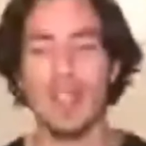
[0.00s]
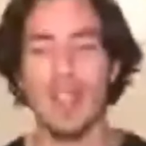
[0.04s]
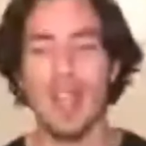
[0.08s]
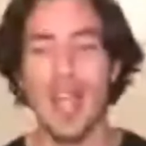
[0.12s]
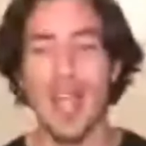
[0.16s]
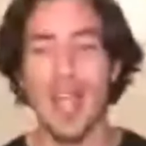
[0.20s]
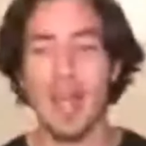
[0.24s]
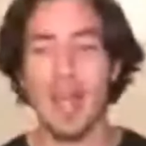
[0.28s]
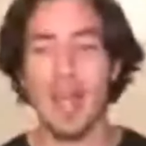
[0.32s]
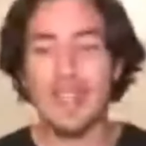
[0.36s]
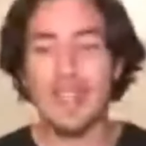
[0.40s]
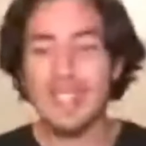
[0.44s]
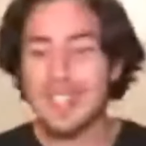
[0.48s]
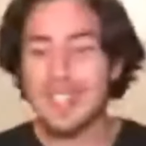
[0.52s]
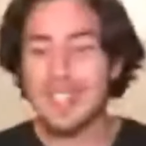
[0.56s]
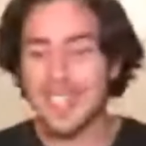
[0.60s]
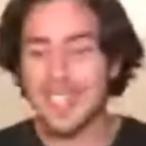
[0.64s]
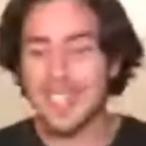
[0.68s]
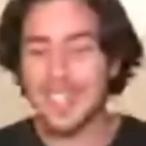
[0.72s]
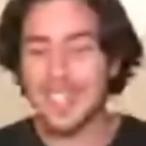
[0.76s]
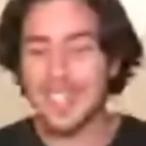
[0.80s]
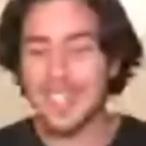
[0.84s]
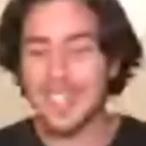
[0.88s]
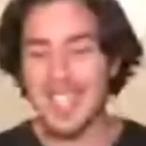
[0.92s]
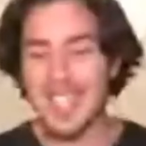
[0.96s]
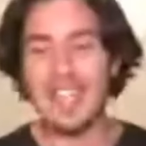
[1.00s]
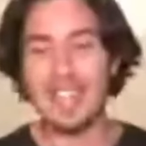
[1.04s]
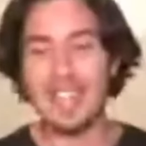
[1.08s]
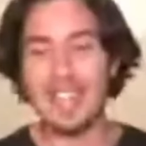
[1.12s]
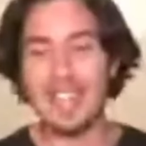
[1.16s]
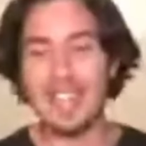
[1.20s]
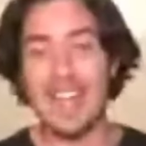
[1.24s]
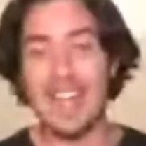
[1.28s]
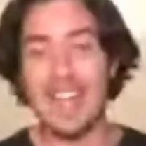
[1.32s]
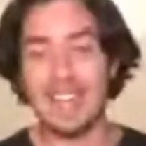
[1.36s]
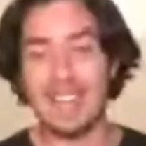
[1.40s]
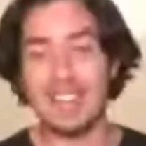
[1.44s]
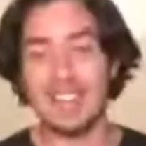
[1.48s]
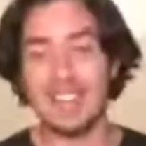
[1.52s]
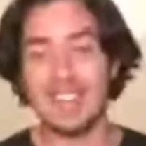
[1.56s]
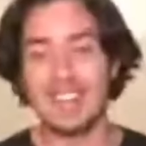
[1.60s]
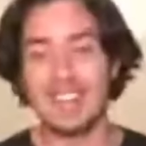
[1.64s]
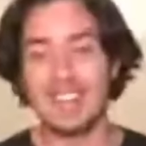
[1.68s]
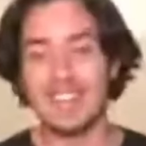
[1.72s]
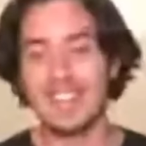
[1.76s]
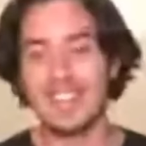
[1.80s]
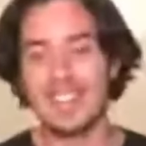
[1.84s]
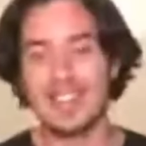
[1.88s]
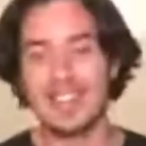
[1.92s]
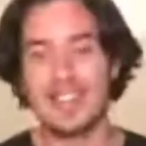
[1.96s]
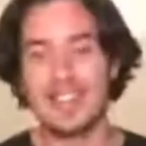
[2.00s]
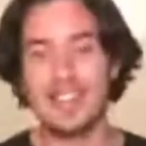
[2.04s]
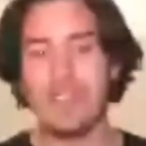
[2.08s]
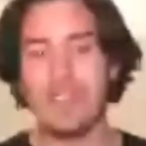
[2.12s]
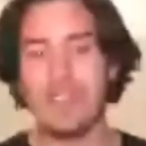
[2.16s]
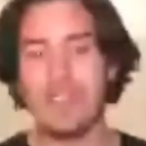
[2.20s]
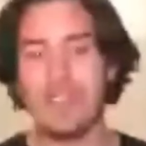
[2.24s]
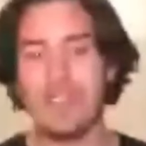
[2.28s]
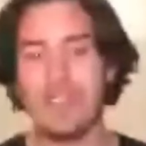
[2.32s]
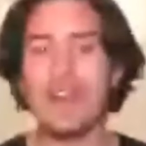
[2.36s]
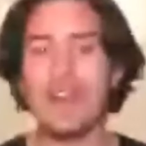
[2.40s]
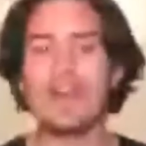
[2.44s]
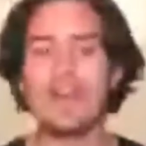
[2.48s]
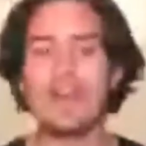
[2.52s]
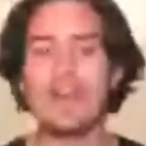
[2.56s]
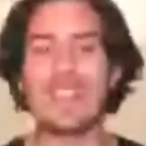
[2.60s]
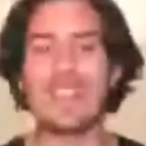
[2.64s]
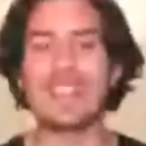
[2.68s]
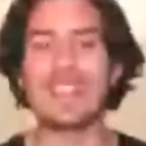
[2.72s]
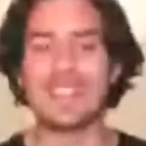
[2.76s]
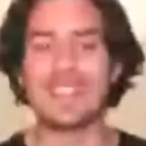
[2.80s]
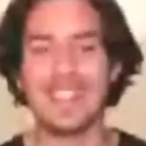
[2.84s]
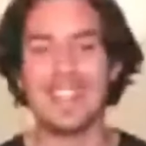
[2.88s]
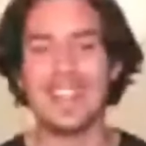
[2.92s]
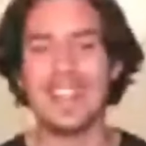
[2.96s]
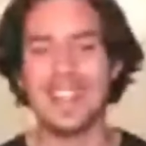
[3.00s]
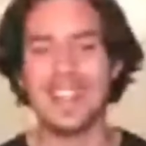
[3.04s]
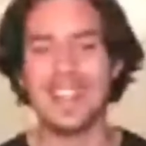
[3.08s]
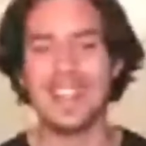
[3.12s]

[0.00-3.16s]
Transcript: And by just saying that, you are being